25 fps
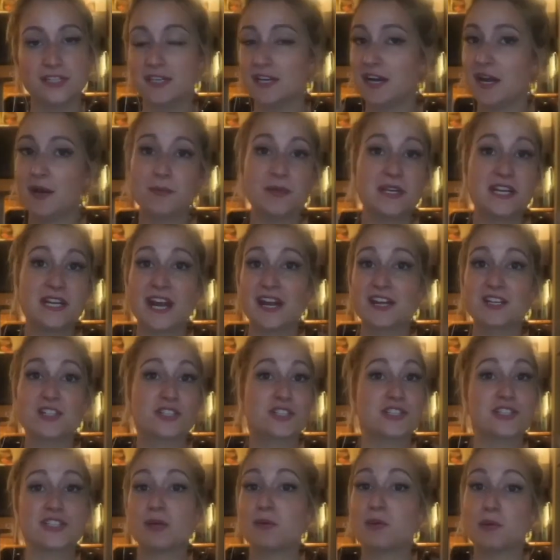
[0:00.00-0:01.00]
I'm gonna actually
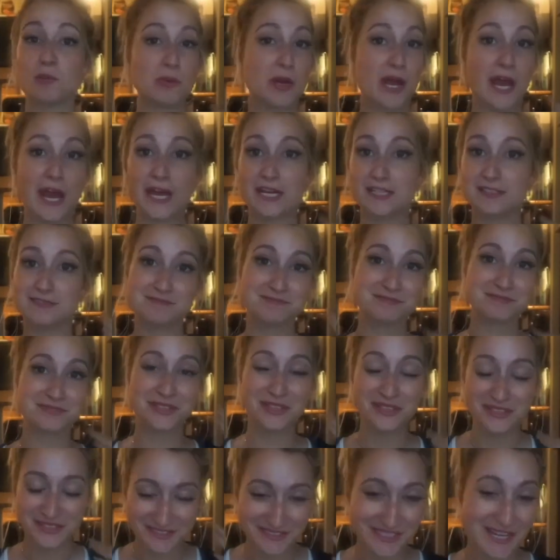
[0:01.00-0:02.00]
double pat,
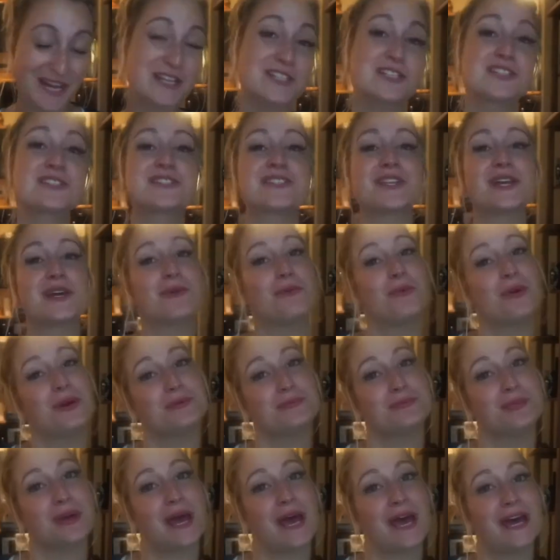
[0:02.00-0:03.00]
not just like
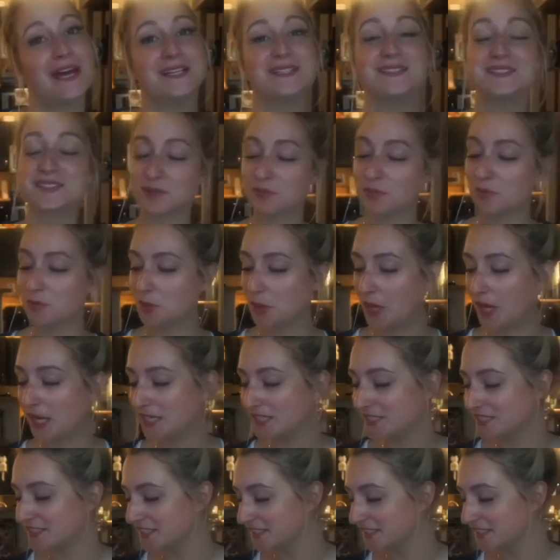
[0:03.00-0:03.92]
one pet, double pet.